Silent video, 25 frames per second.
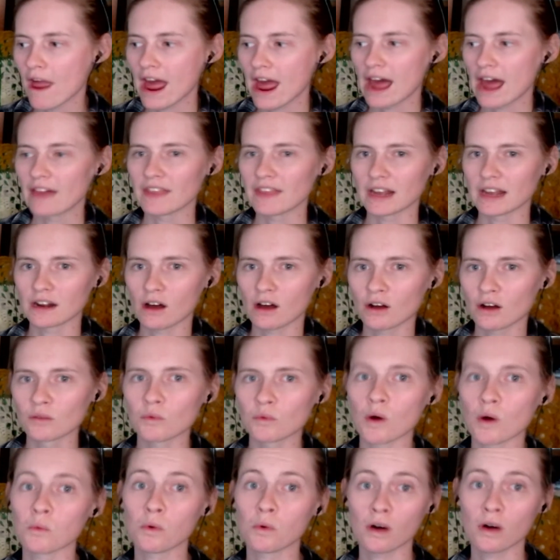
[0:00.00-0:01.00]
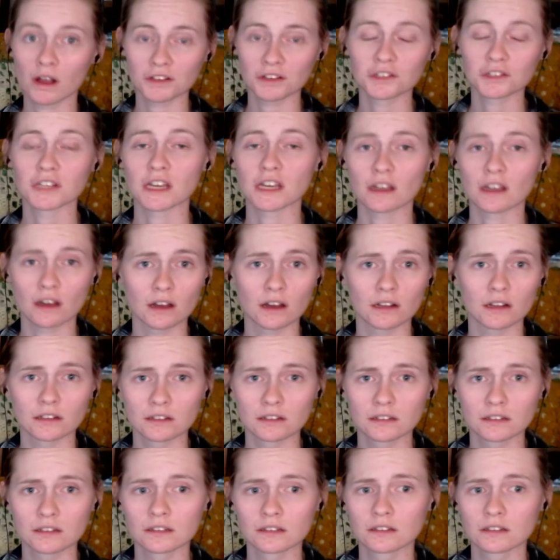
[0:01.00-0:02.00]
And then I'll, we'll also take
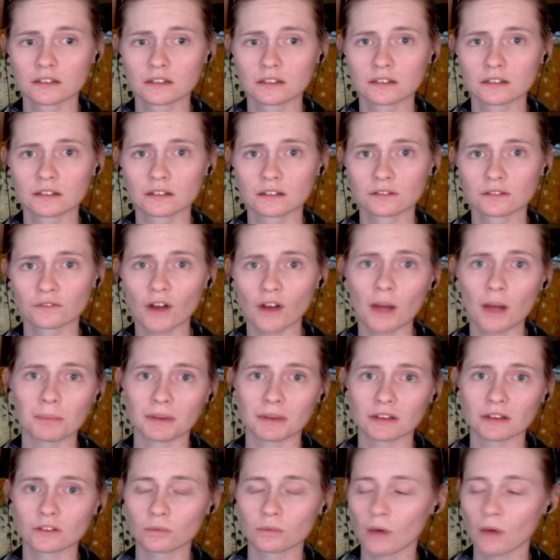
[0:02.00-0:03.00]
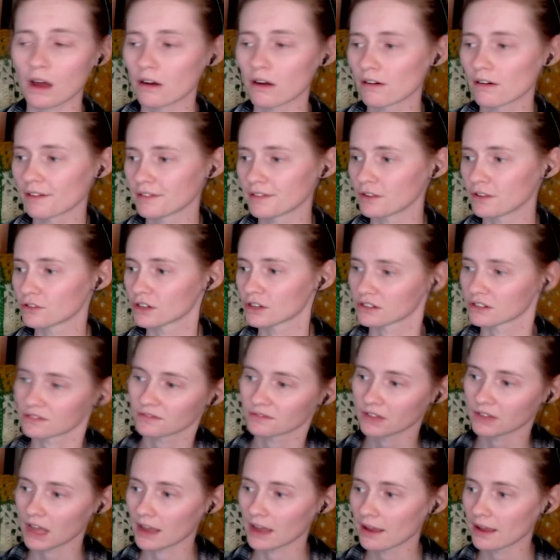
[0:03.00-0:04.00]
on Froppy as well, and then she doesn't
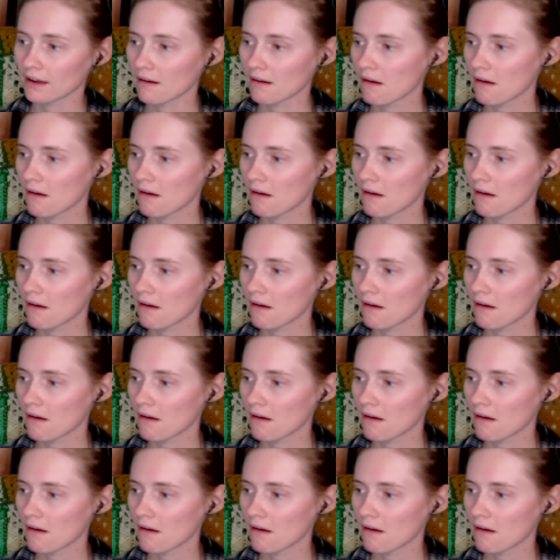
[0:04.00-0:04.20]
fly.